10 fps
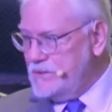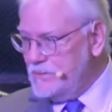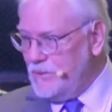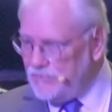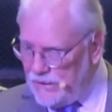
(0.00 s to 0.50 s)
we're
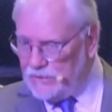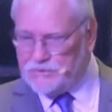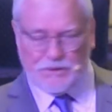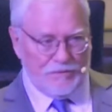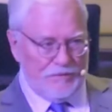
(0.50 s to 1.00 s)
fellow
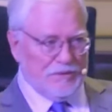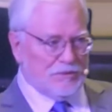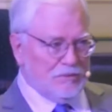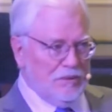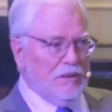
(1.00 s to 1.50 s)
servants.
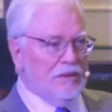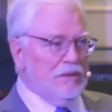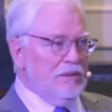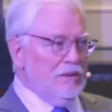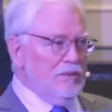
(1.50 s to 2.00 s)

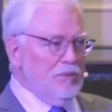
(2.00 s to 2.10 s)
We